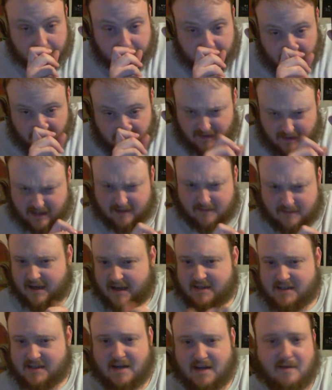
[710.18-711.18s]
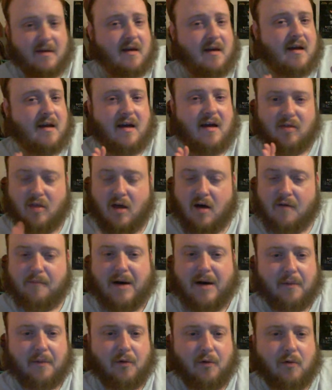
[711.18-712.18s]
like I said, love
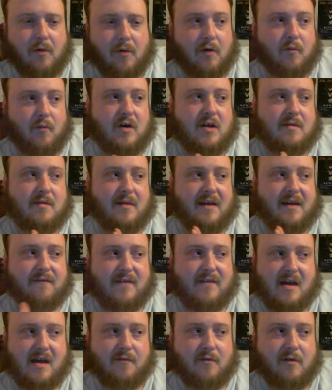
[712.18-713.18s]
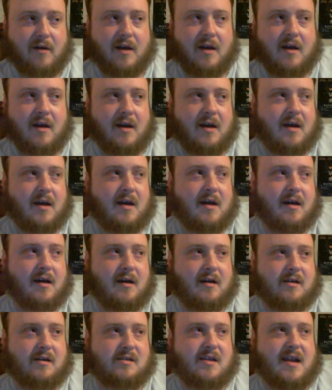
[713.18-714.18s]
popcorn. One of my favorite,
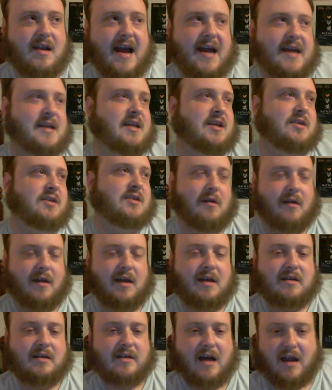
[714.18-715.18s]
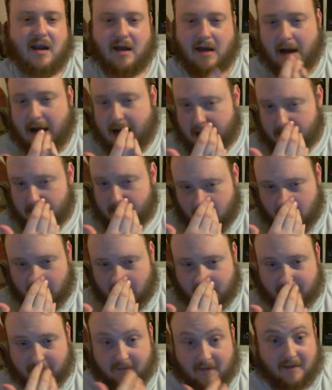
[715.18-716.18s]
because the 90s really is not a high mark,
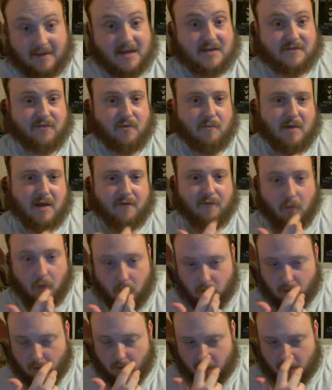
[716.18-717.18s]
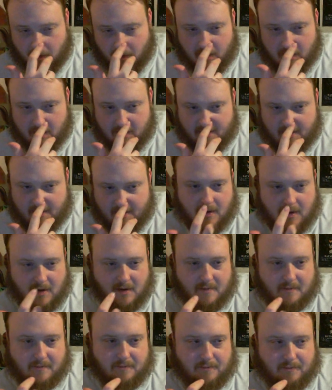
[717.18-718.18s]
at least for me, for horror.
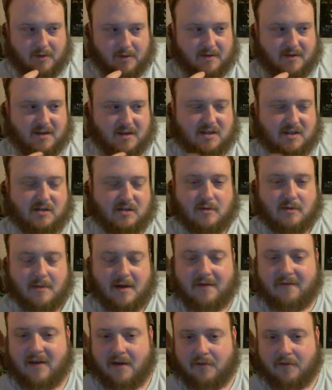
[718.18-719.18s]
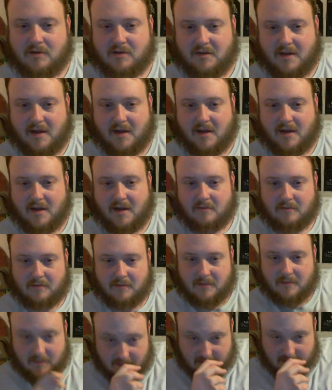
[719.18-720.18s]
But this is one of my favorites of that
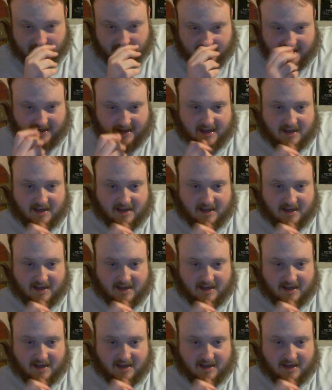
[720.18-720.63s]
decade.